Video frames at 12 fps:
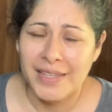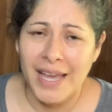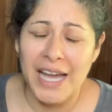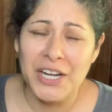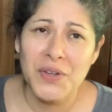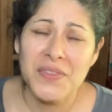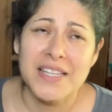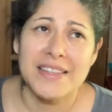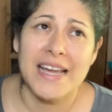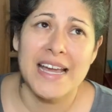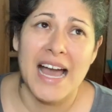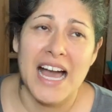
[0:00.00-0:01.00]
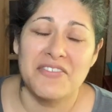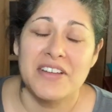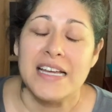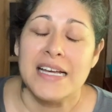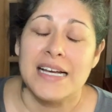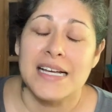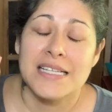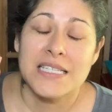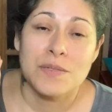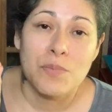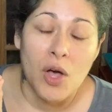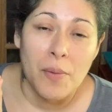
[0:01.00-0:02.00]
I know that they have a
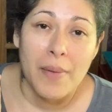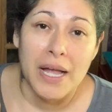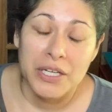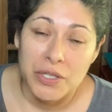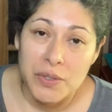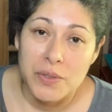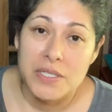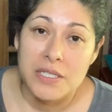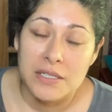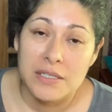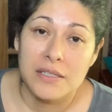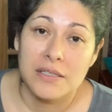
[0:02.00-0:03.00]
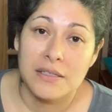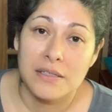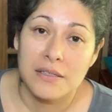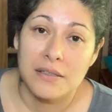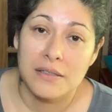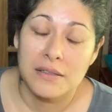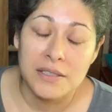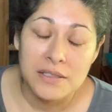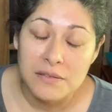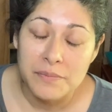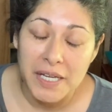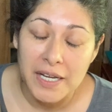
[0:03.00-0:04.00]
small, minute
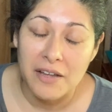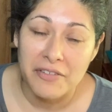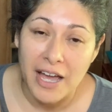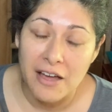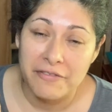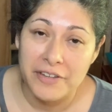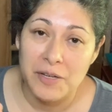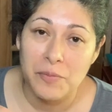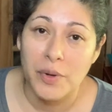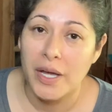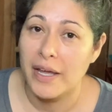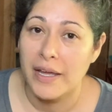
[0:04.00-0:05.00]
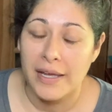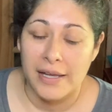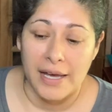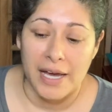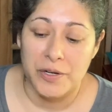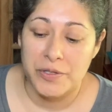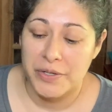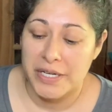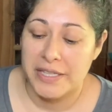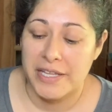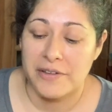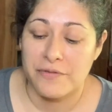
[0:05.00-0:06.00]
little bit of caffeine, but I don't do
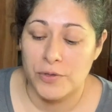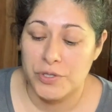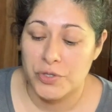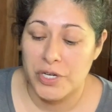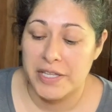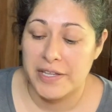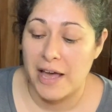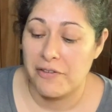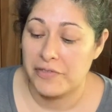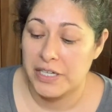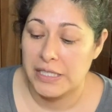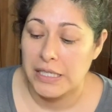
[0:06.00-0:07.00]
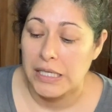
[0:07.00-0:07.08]
anything full strength caffeine.